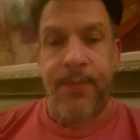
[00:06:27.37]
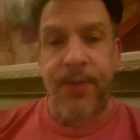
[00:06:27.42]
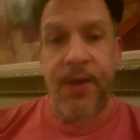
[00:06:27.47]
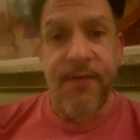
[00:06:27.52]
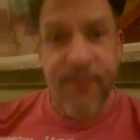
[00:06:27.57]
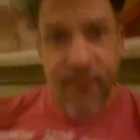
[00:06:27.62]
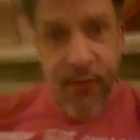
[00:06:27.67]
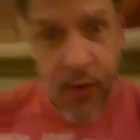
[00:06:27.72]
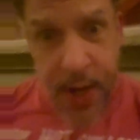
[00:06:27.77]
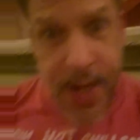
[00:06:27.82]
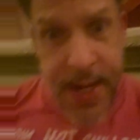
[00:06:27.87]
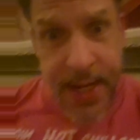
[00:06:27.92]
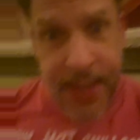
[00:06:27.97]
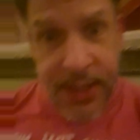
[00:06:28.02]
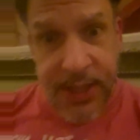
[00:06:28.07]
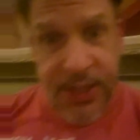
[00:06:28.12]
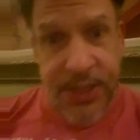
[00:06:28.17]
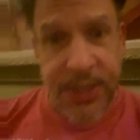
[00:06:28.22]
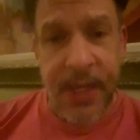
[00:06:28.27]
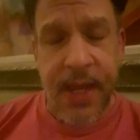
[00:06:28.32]
They're
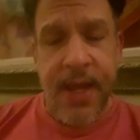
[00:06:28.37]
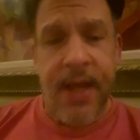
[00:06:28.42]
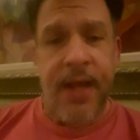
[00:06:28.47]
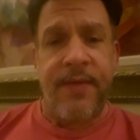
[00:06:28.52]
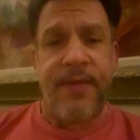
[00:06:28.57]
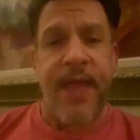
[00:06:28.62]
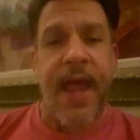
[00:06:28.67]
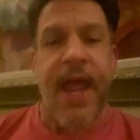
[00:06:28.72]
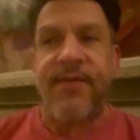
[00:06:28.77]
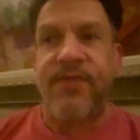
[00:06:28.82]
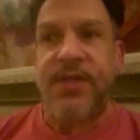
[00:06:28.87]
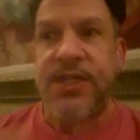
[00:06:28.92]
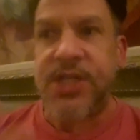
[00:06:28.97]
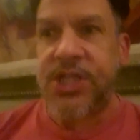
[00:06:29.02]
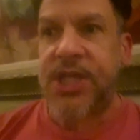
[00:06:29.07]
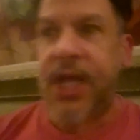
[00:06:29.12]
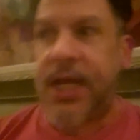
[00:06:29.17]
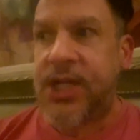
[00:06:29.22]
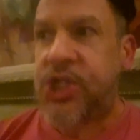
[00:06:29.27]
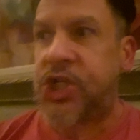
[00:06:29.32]
freaks. They have
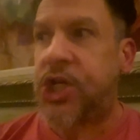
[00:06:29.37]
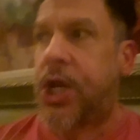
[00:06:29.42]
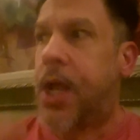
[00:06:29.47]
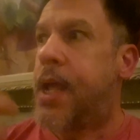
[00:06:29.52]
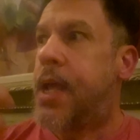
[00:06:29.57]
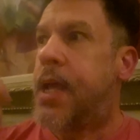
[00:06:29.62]
such